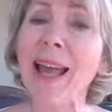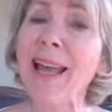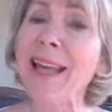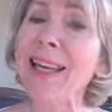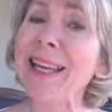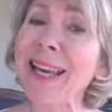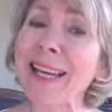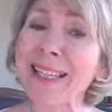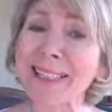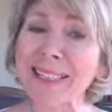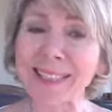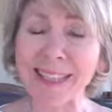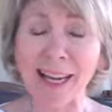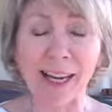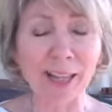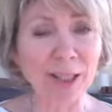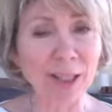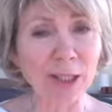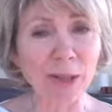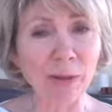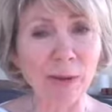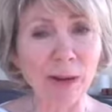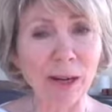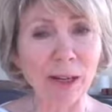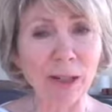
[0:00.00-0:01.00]
yes, I
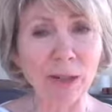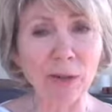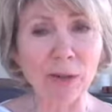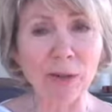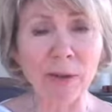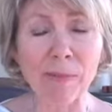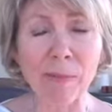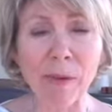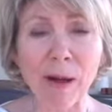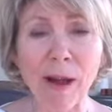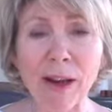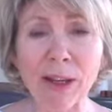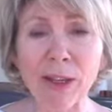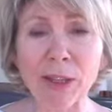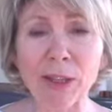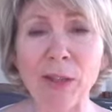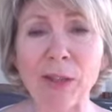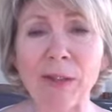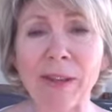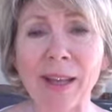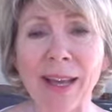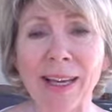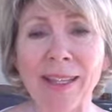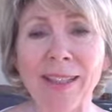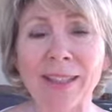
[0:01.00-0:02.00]
just wanted to remind you
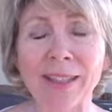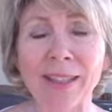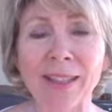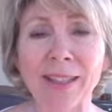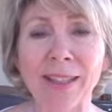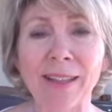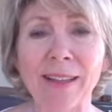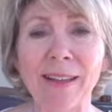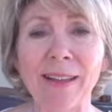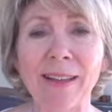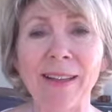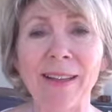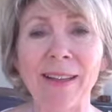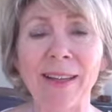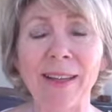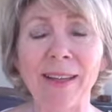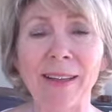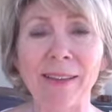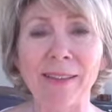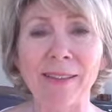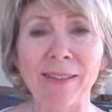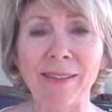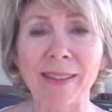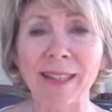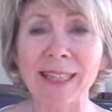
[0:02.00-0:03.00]
that
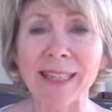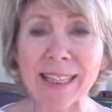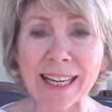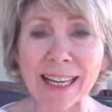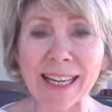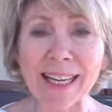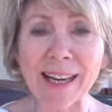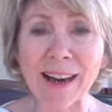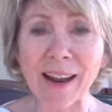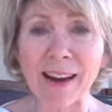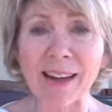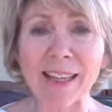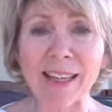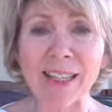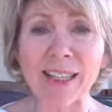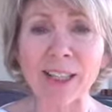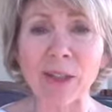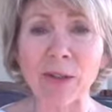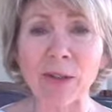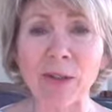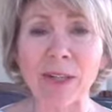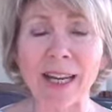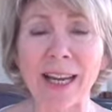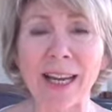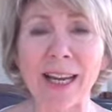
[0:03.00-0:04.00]
the deadline is
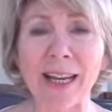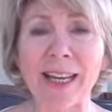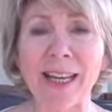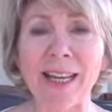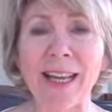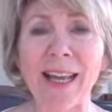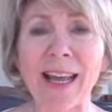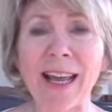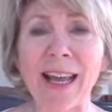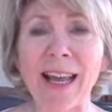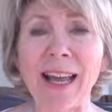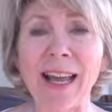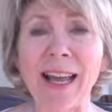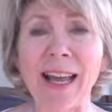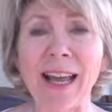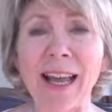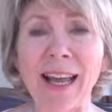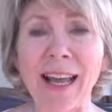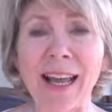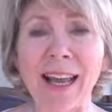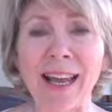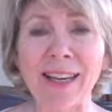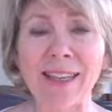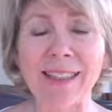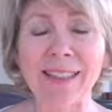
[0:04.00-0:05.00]
today,
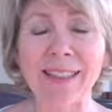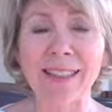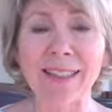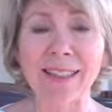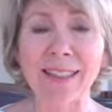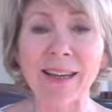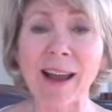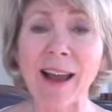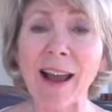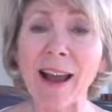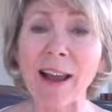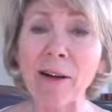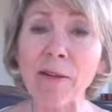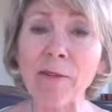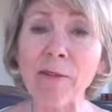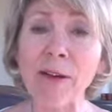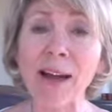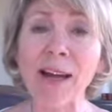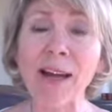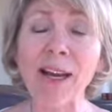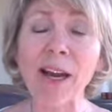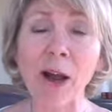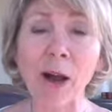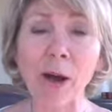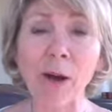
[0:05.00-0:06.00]
and I
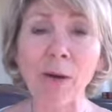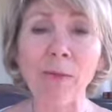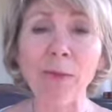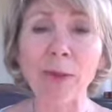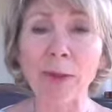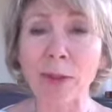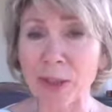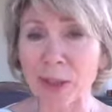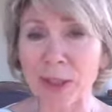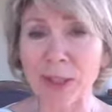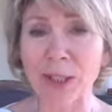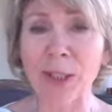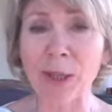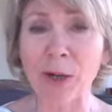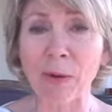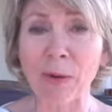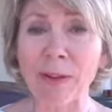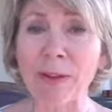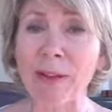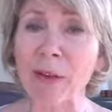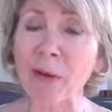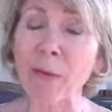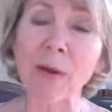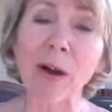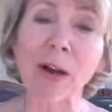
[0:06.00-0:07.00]
really hope to see you
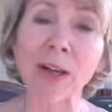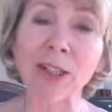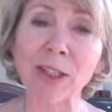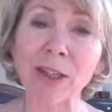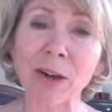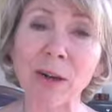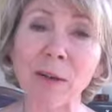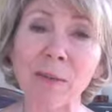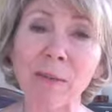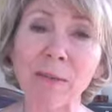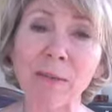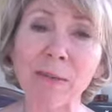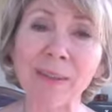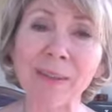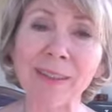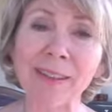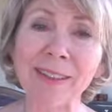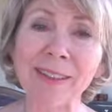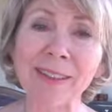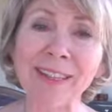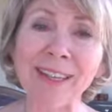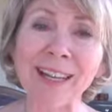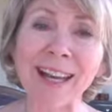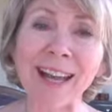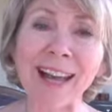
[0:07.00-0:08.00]
in the workshop.
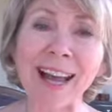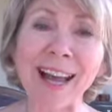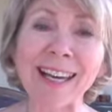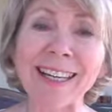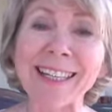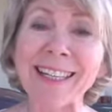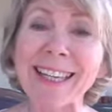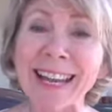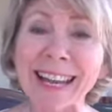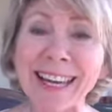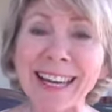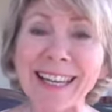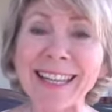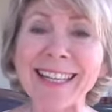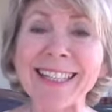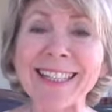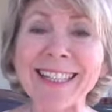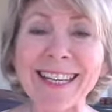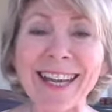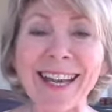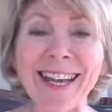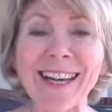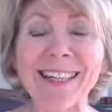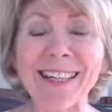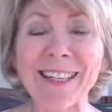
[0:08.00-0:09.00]
And getting it
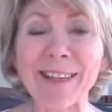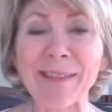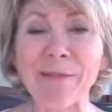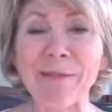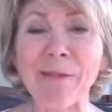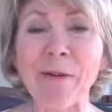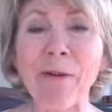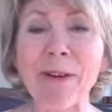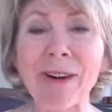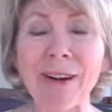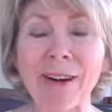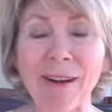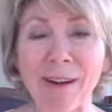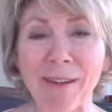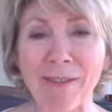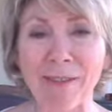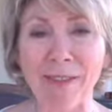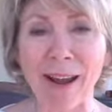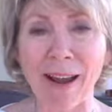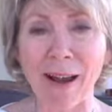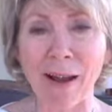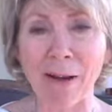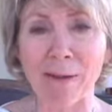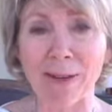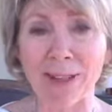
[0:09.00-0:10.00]
done in 4.5
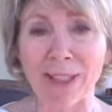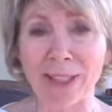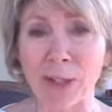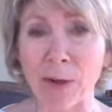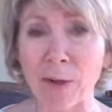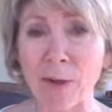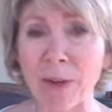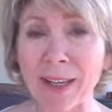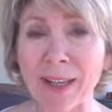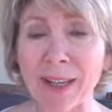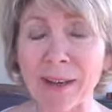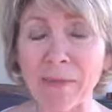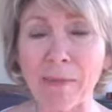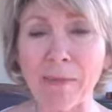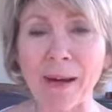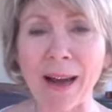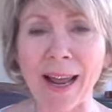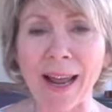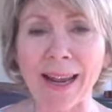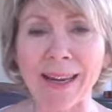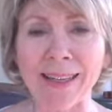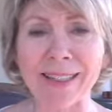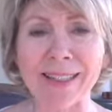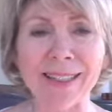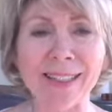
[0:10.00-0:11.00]
hours, you're here
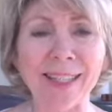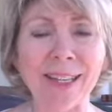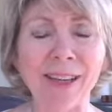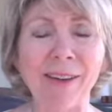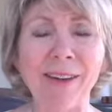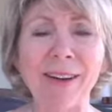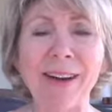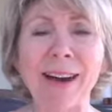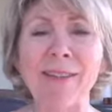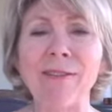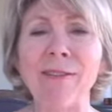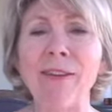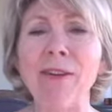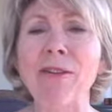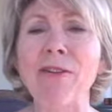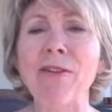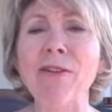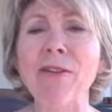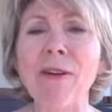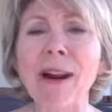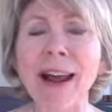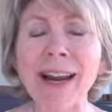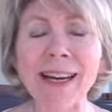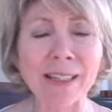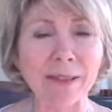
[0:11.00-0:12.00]
planned. You're going to have a
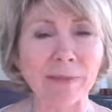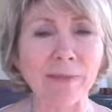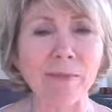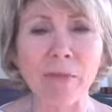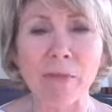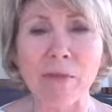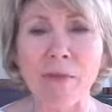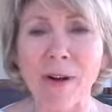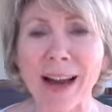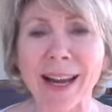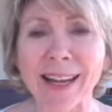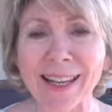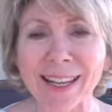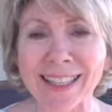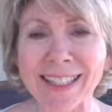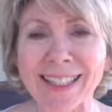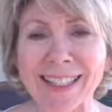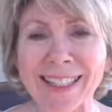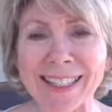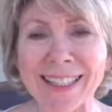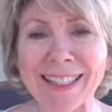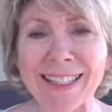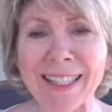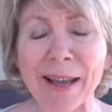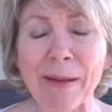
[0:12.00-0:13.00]
great break in
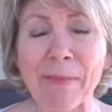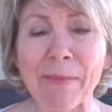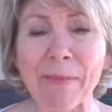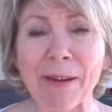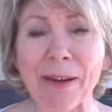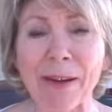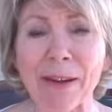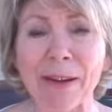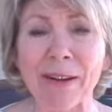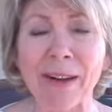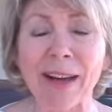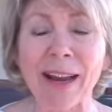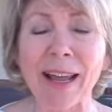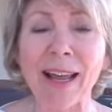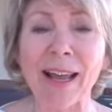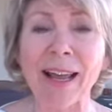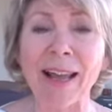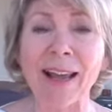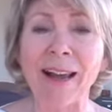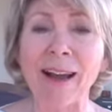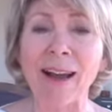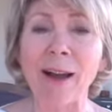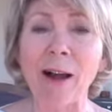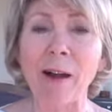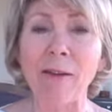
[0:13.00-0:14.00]
December
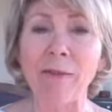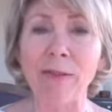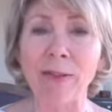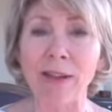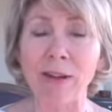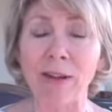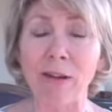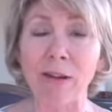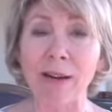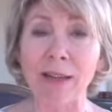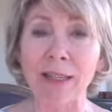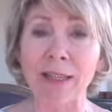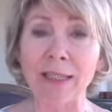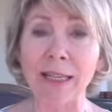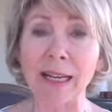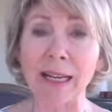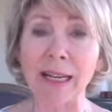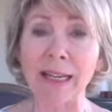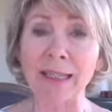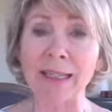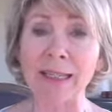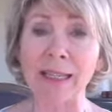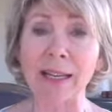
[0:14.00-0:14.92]
over the holidays,